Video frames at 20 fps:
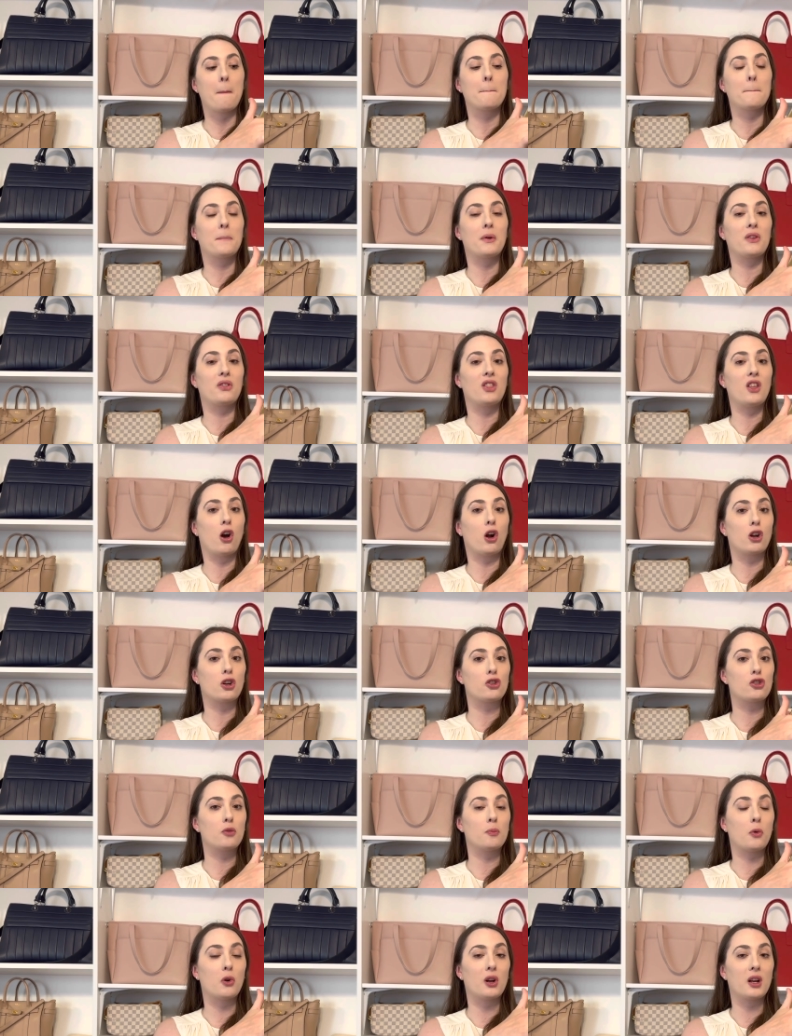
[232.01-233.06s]
but the arch
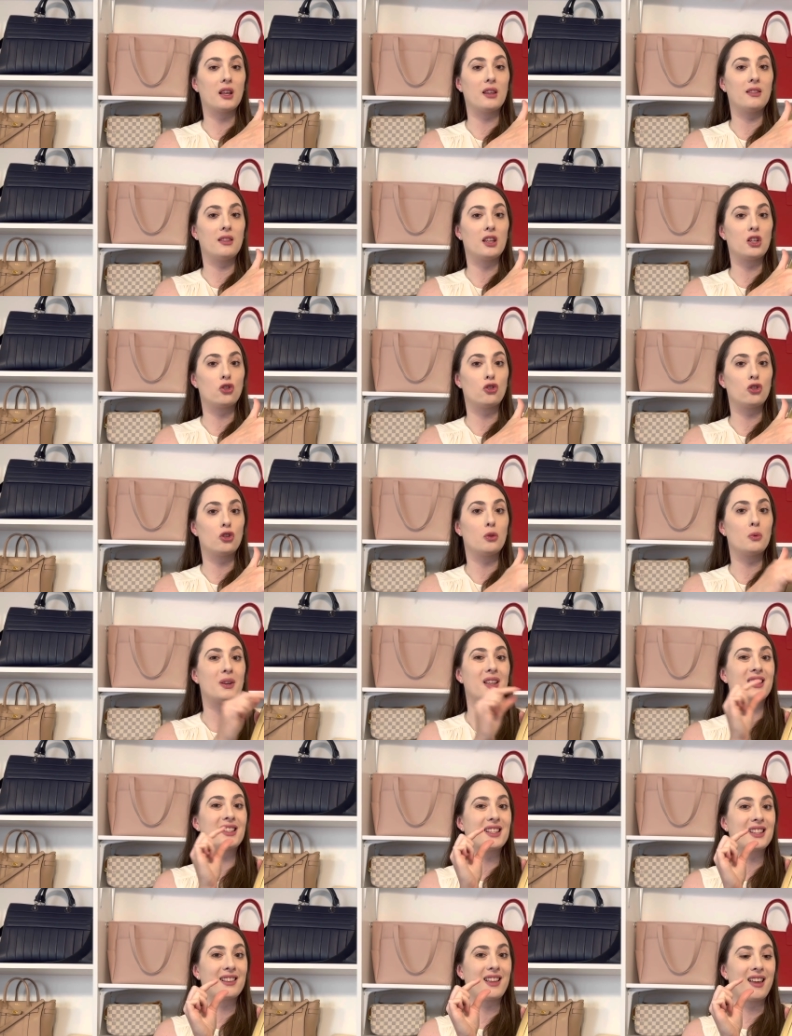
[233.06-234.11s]
support in this shoe
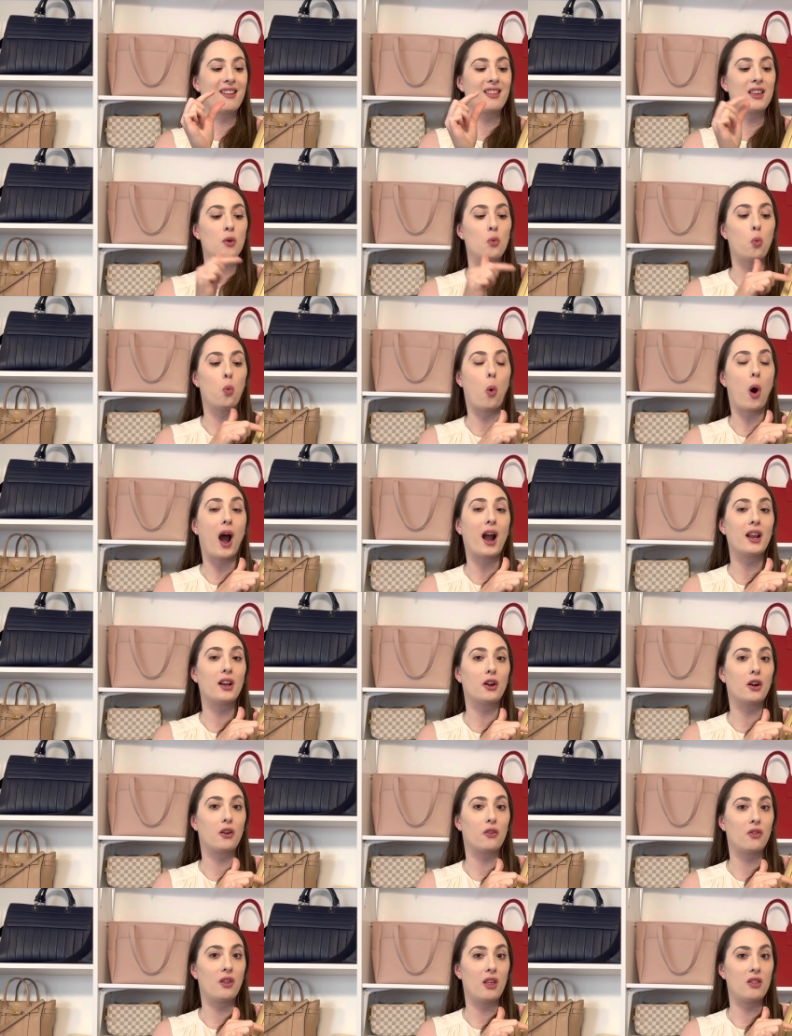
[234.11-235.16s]
is slightly
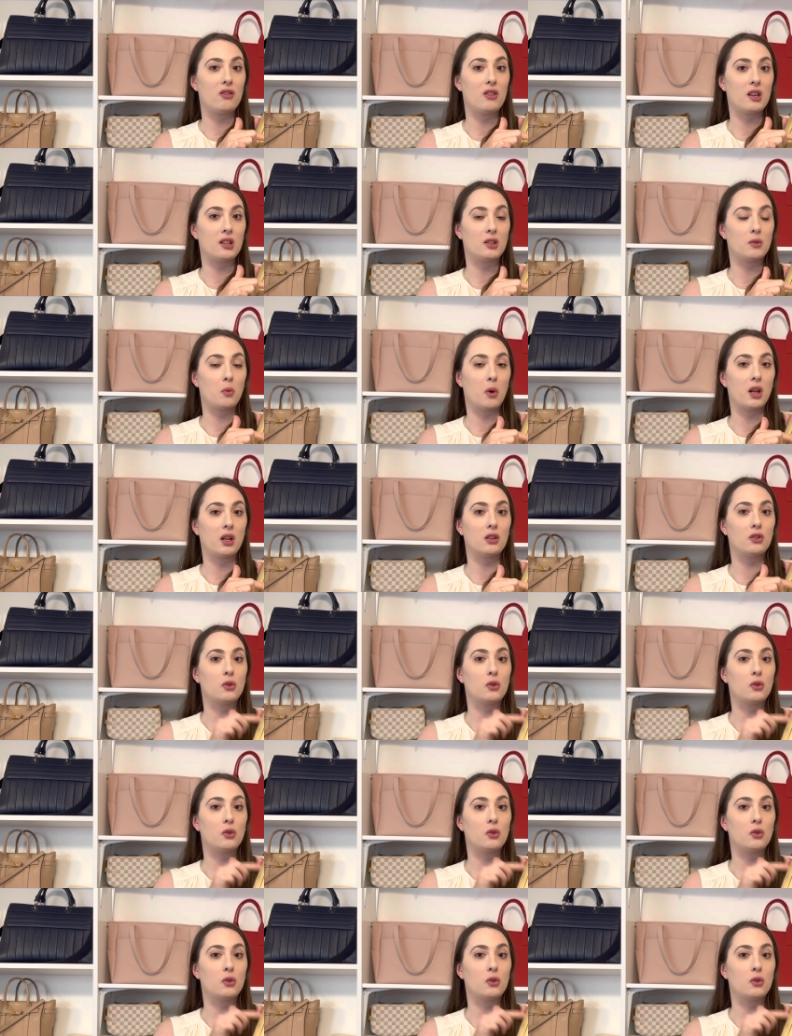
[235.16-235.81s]
wider than this one.